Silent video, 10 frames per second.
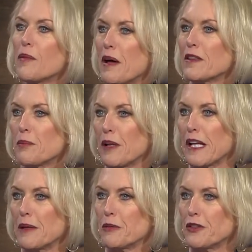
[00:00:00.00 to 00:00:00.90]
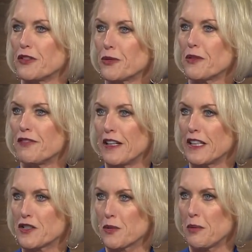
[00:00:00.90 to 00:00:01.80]
about the plan when you're doing
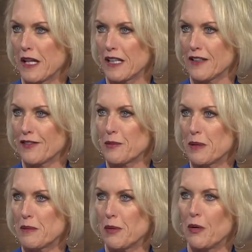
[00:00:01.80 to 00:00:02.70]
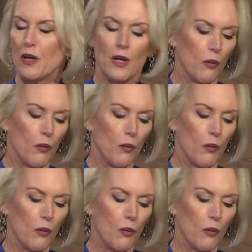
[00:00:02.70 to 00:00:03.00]
financial planning for people.